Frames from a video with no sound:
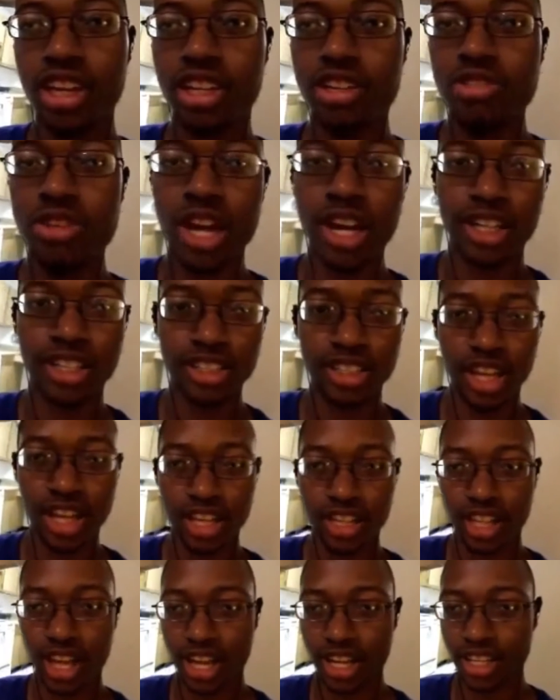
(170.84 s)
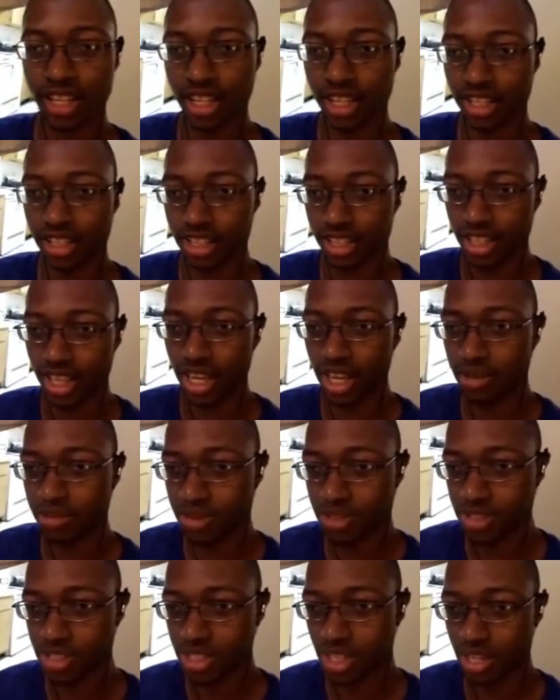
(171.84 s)
gotta stay like in the game
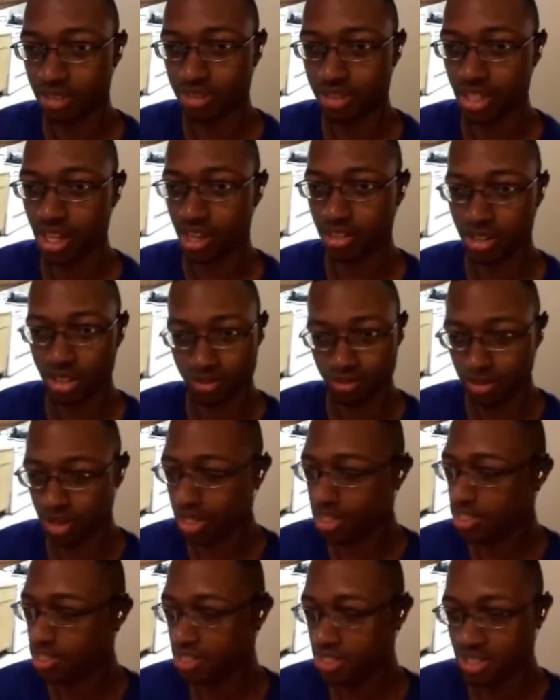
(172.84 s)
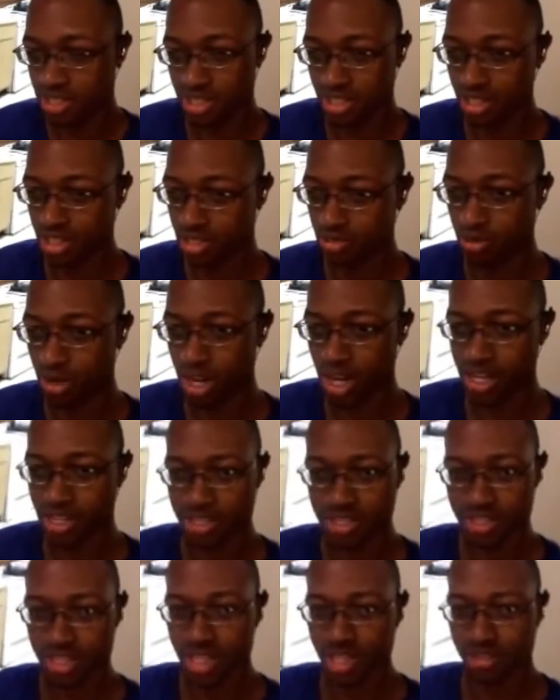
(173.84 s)
and stuff, in business wise
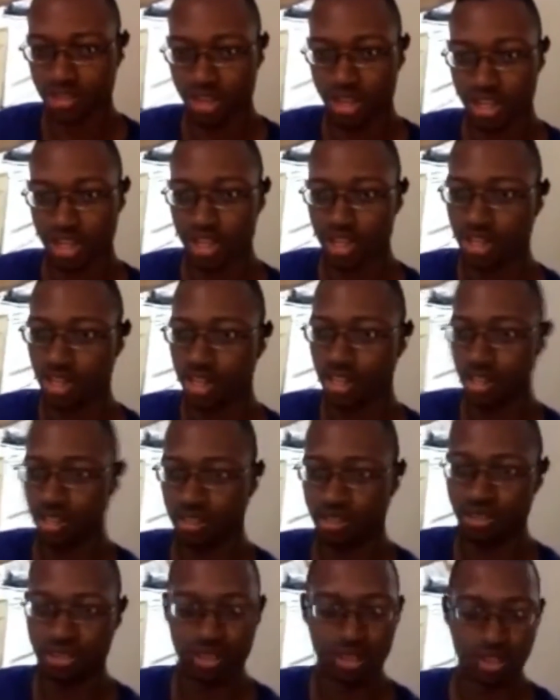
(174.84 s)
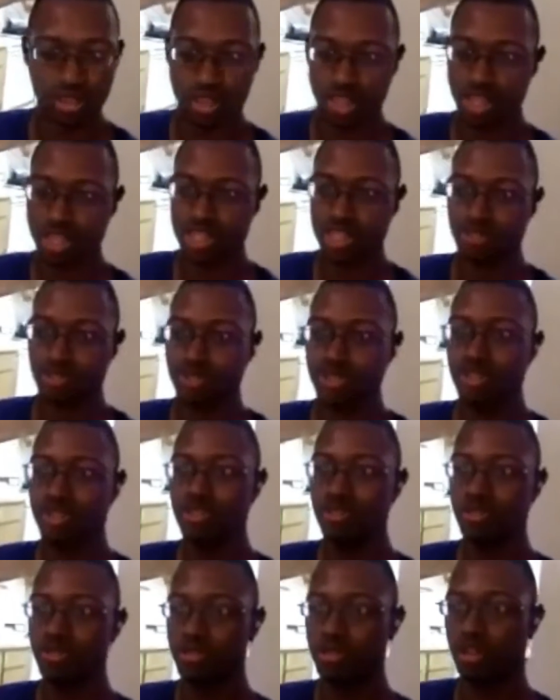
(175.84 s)
and stuff. Because if
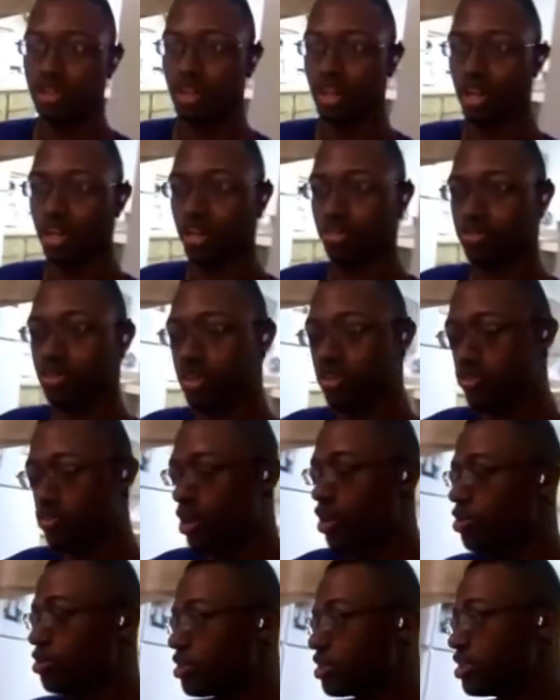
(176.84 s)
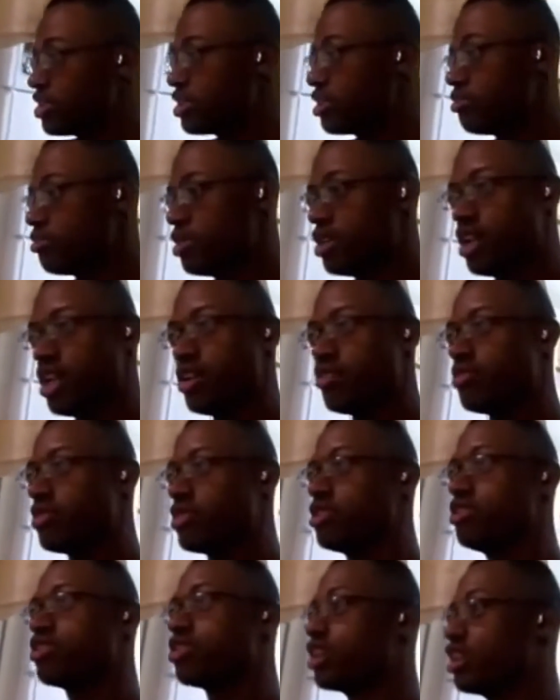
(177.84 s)
you're focused or whatever,
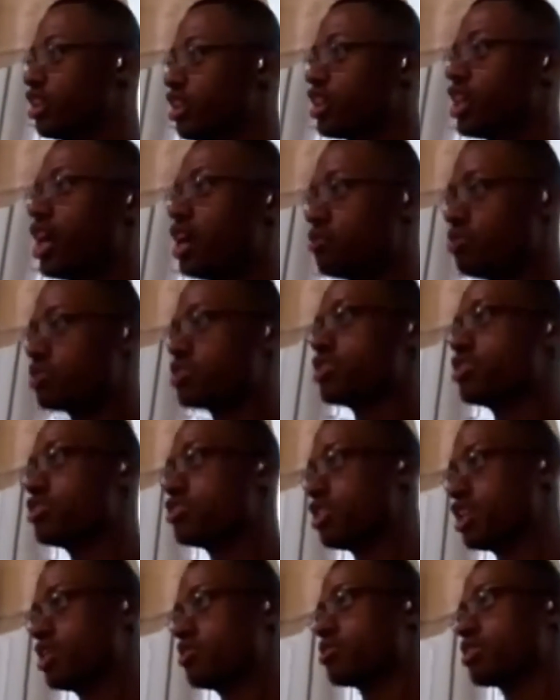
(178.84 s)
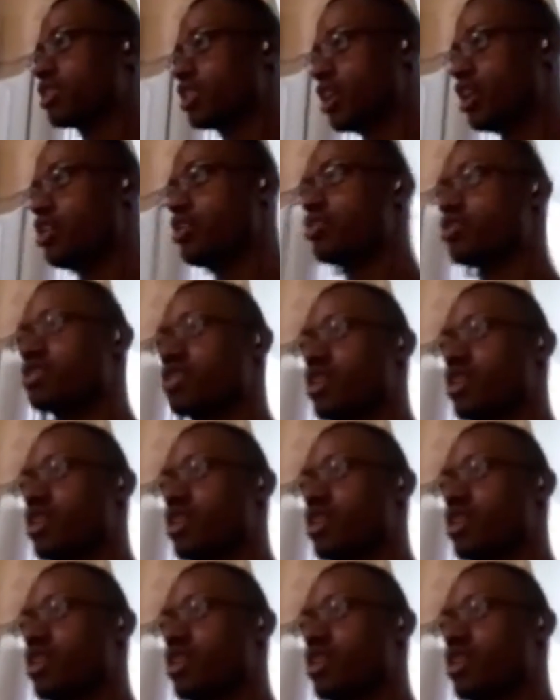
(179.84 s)
you can accomplish your dreams and goals.